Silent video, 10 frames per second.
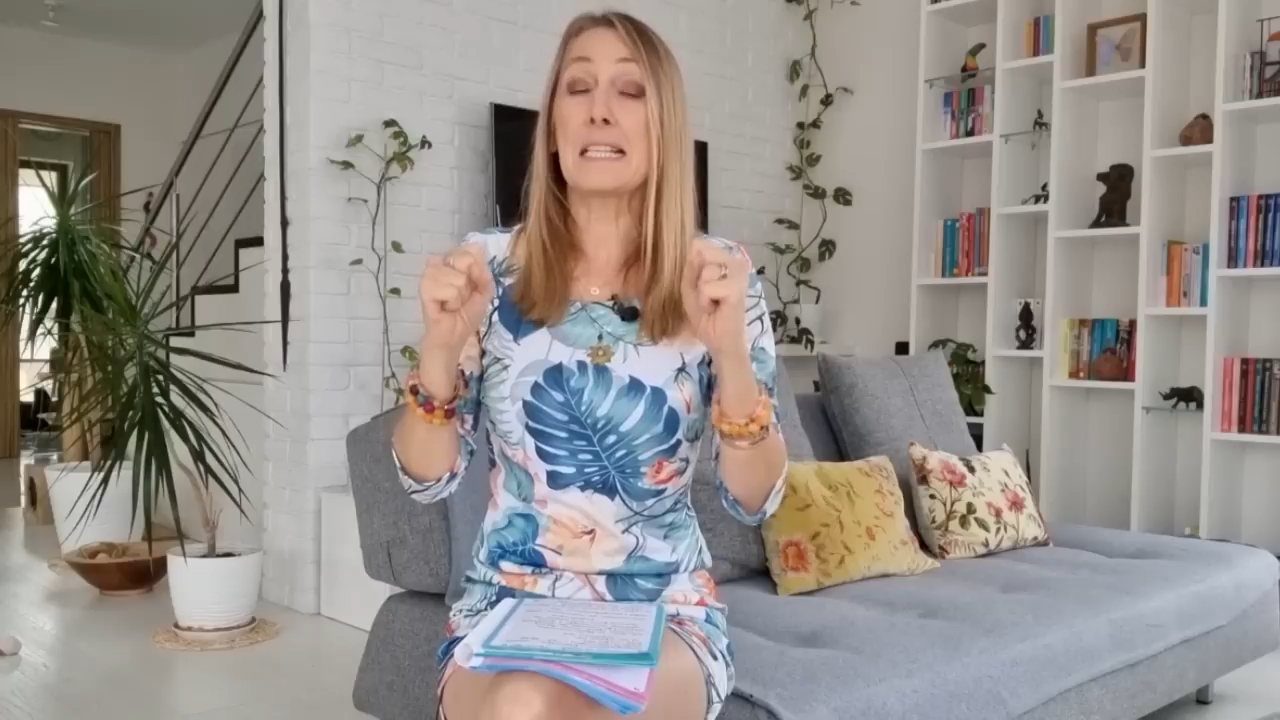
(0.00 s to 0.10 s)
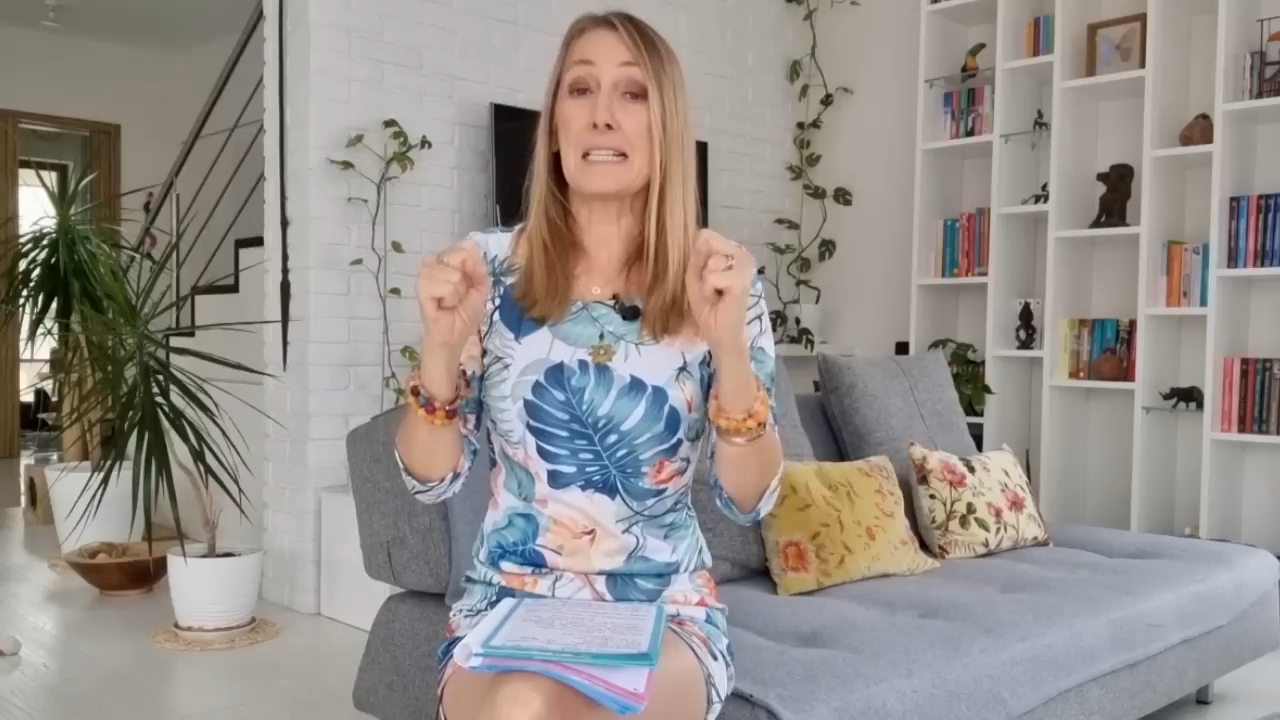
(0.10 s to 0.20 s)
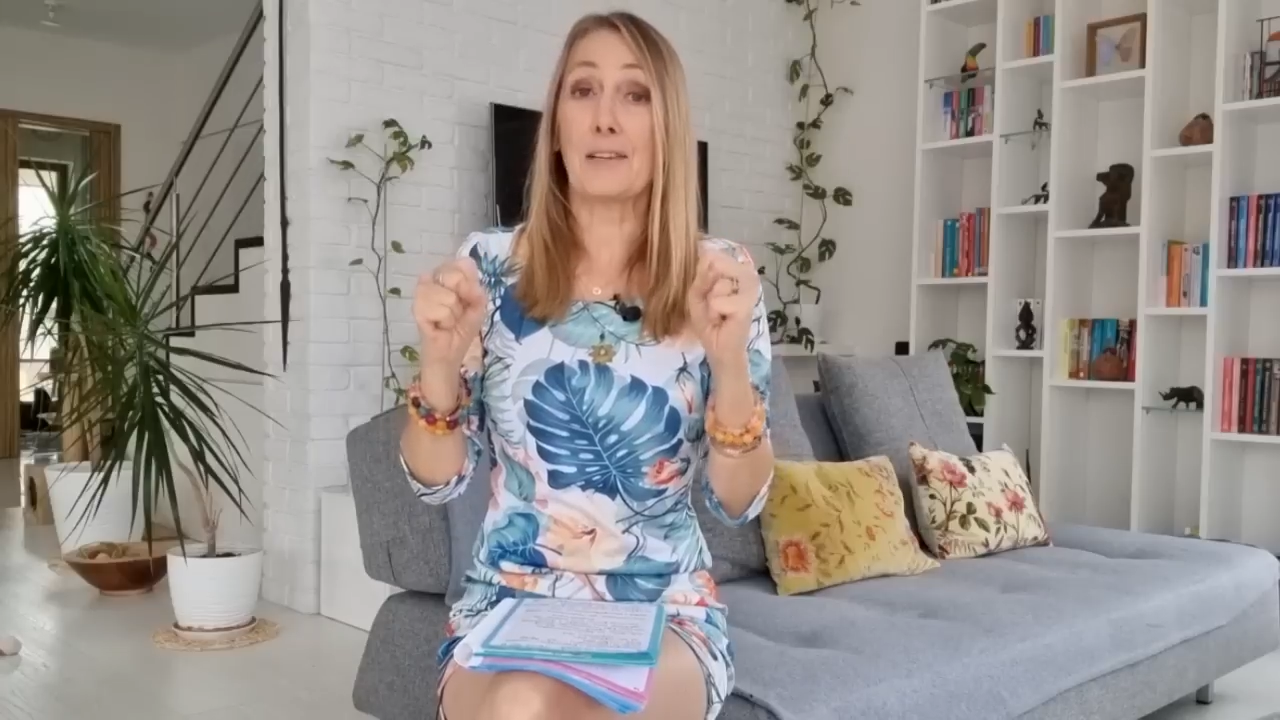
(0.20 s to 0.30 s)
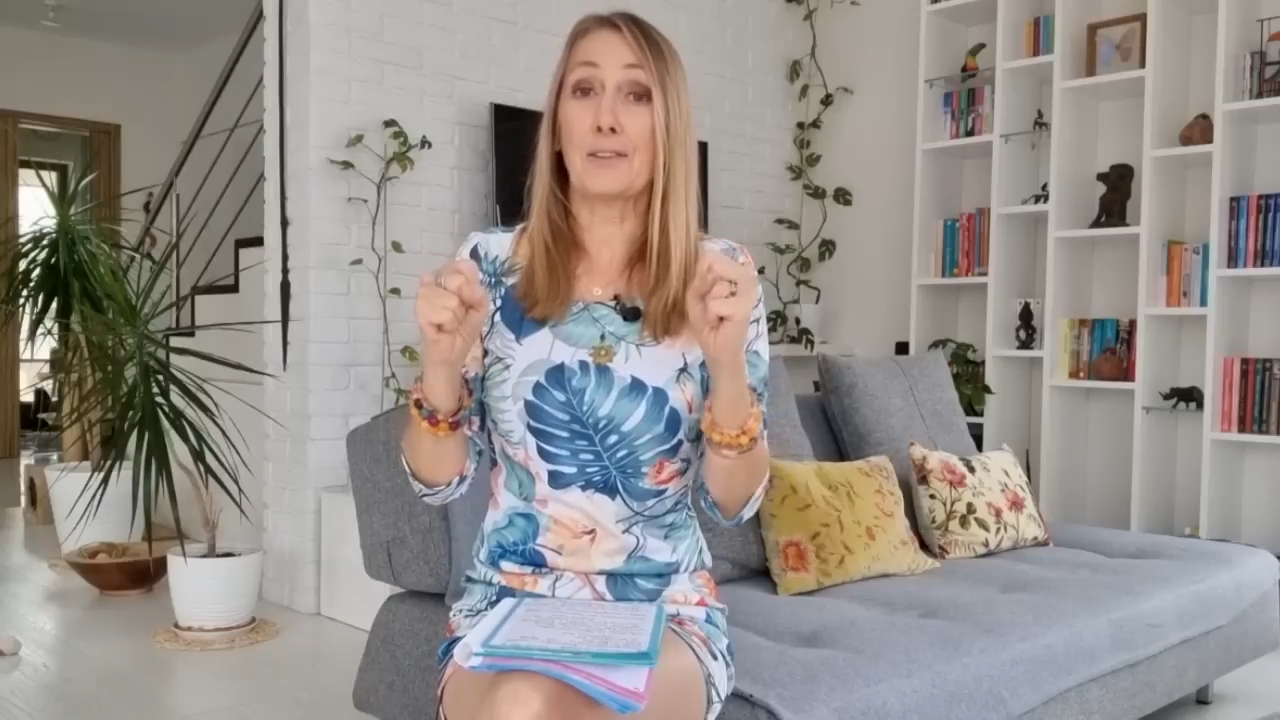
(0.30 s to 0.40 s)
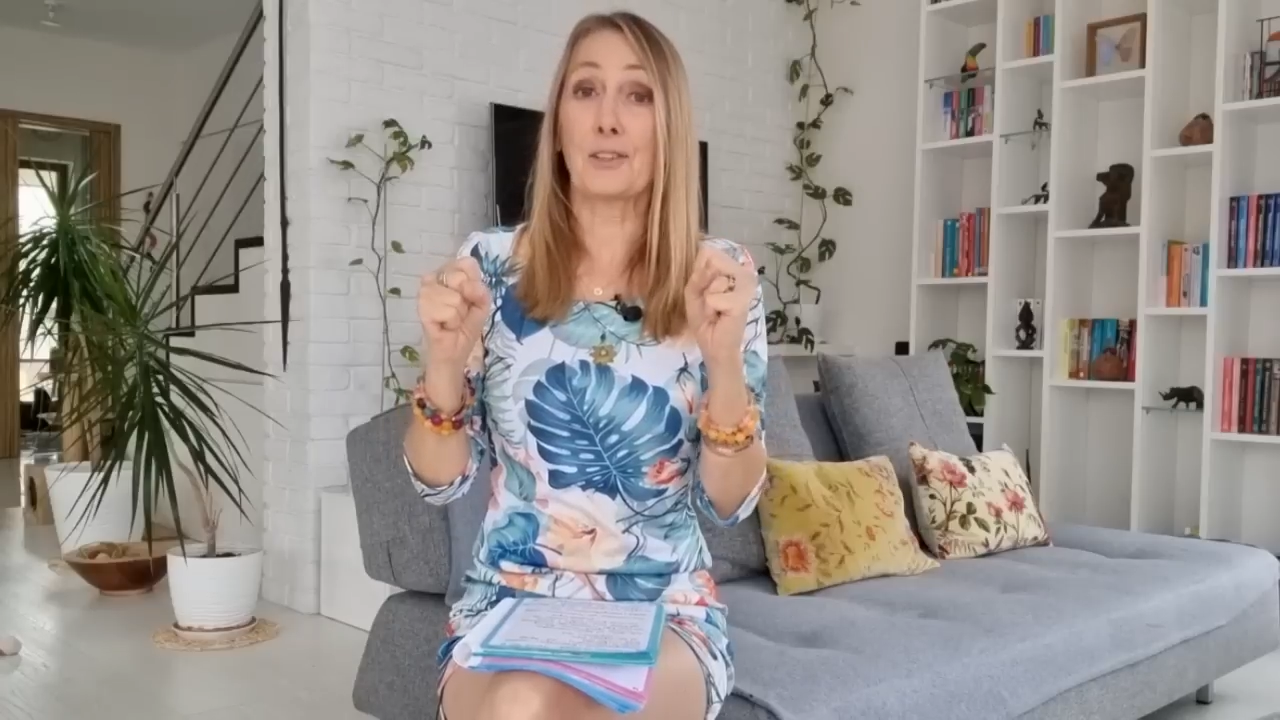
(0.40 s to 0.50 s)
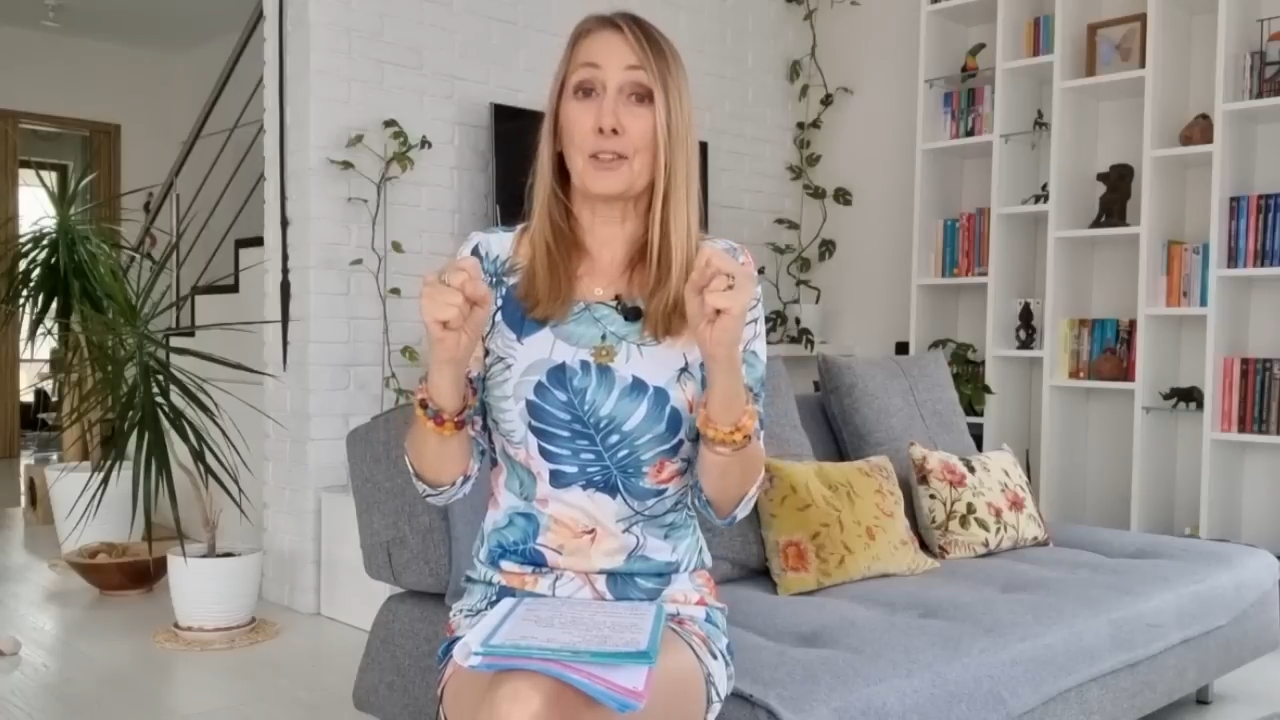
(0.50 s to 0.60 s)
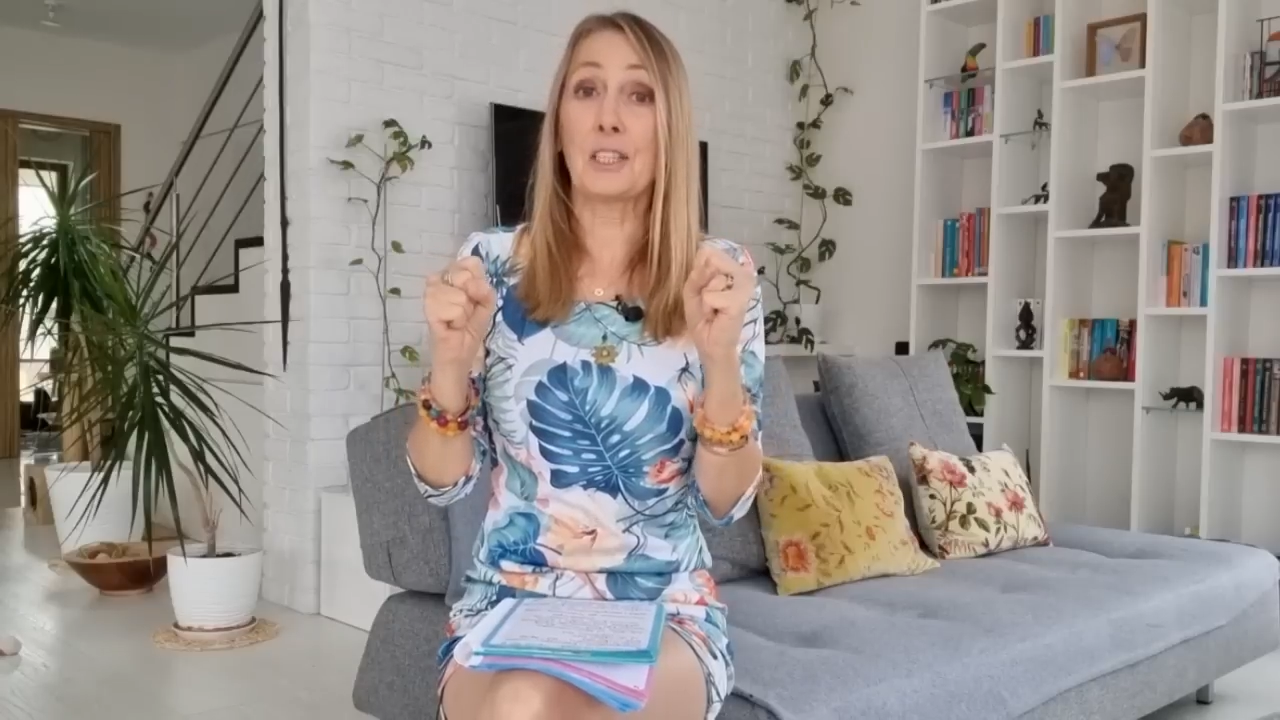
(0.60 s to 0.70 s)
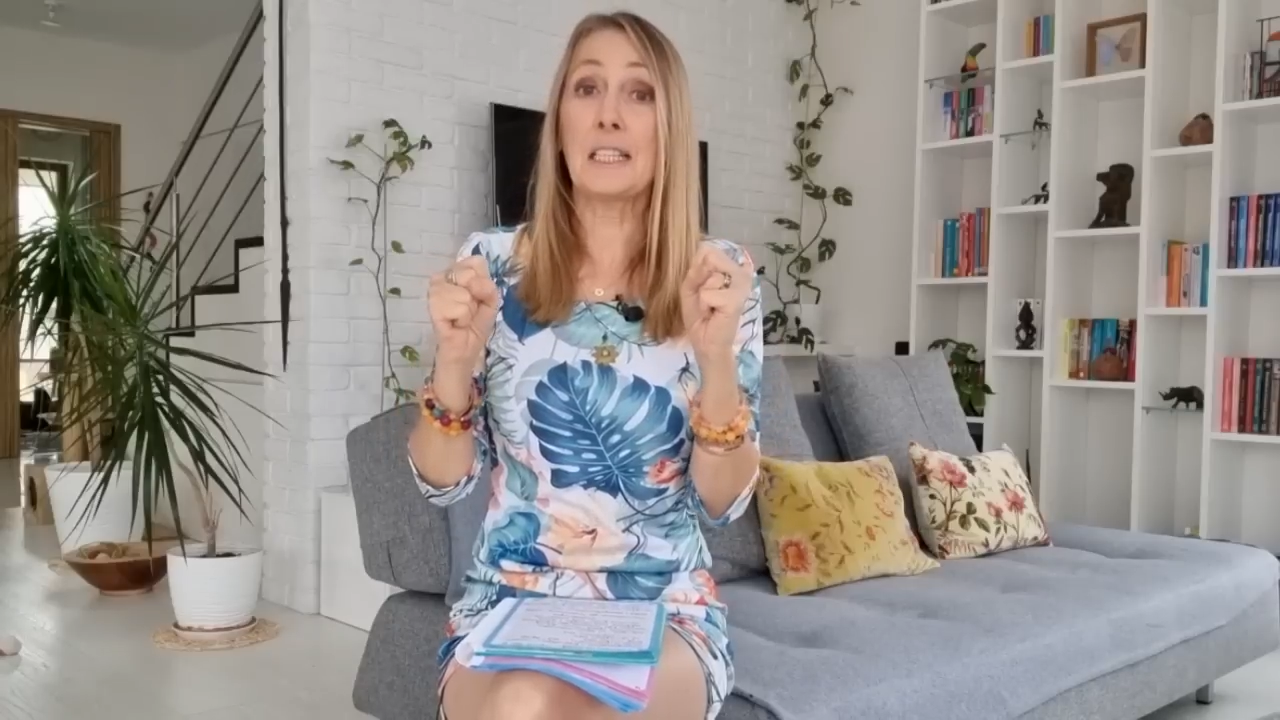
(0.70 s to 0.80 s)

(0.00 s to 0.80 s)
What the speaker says: in it,